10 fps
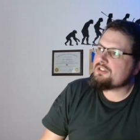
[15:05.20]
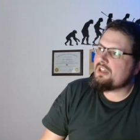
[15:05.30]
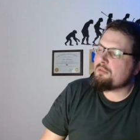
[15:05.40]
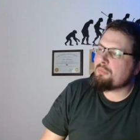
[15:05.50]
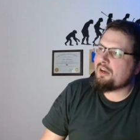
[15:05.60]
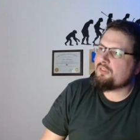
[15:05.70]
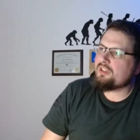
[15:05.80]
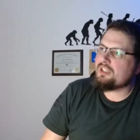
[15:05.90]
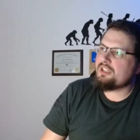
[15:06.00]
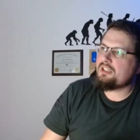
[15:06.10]
about
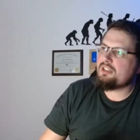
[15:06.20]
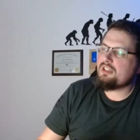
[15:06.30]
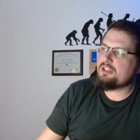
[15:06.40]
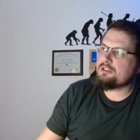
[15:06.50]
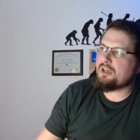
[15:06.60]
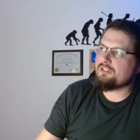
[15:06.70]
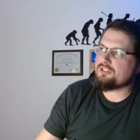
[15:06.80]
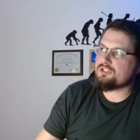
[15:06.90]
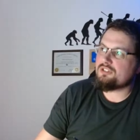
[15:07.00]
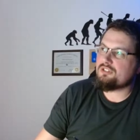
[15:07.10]

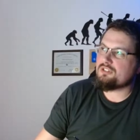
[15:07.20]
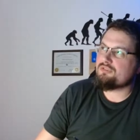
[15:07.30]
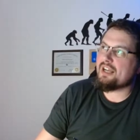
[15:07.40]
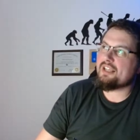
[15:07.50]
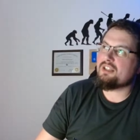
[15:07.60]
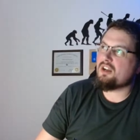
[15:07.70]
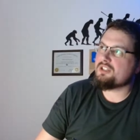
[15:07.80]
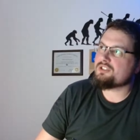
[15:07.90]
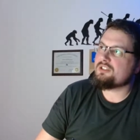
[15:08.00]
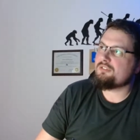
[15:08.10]
just
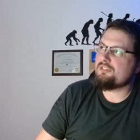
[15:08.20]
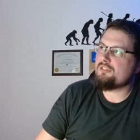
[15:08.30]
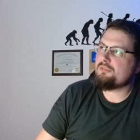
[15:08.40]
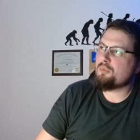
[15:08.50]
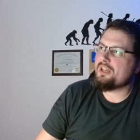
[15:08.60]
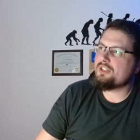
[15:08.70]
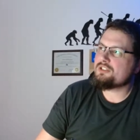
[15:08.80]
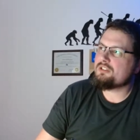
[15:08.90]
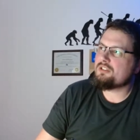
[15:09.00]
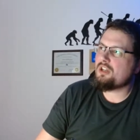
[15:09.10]
recognizing when
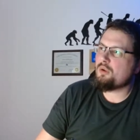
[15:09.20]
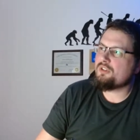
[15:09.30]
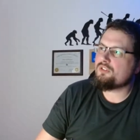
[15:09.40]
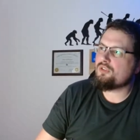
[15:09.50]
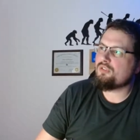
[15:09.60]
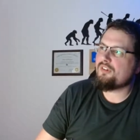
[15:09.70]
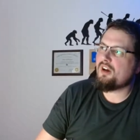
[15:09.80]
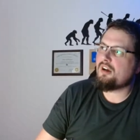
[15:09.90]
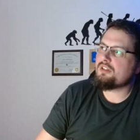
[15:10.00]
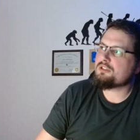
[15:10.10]
it's going too
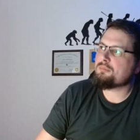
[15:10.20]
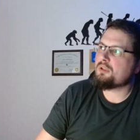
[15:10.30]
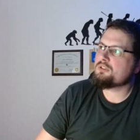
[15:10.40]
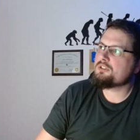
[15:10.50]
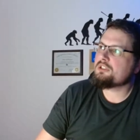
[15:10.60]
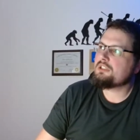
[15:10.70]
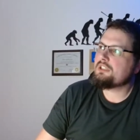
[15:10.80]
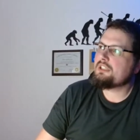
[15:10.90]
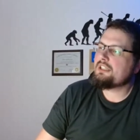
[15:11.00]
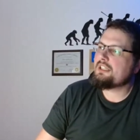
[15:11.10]
far, I suppose.
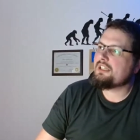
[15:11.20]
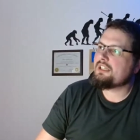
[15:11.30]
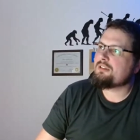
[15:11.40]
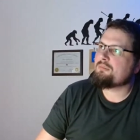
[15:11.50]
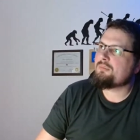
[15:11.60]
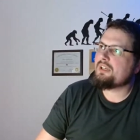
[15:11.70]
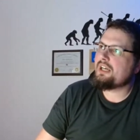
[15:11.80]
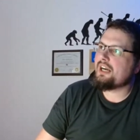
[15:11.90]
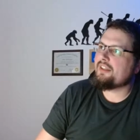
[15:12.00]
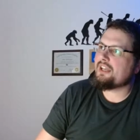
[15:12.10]
And
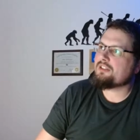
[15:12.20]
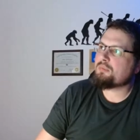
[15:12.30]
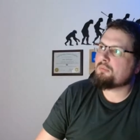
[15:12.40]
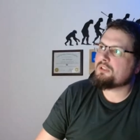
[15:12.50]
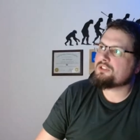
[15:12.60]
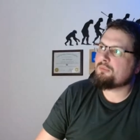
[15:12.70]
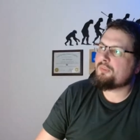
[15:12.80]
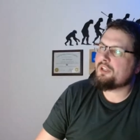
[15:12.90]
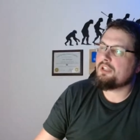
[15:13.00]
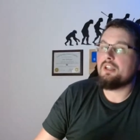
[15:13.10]
that's probably
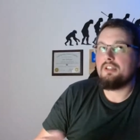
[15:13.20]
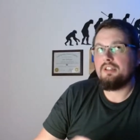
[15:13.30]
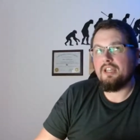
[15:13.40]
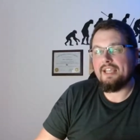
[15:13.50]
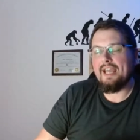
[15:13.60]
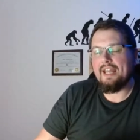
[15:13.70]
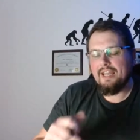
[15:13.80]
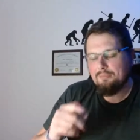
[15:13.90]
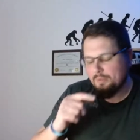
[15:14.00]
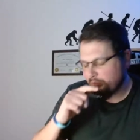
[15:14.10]
something that can
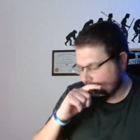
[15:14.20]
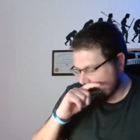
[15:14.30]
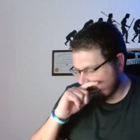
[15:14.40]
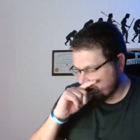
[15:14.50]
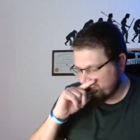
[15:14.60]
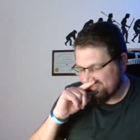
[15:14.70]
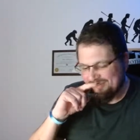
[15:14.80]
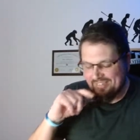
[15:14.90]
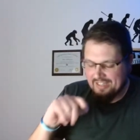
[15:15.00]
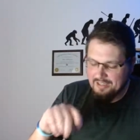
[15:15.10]
happen with gaming.
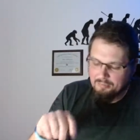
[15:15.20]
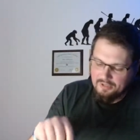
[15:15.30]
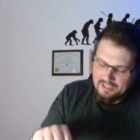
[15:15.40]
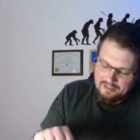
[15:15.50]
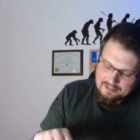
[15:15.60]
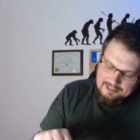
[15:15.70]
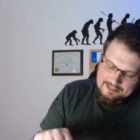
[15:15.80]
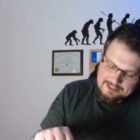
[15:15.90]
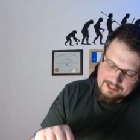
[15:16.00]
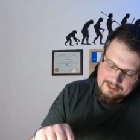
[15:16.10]
But the other thing
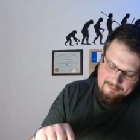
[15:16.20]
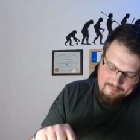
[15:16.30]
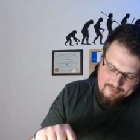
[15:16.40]
is that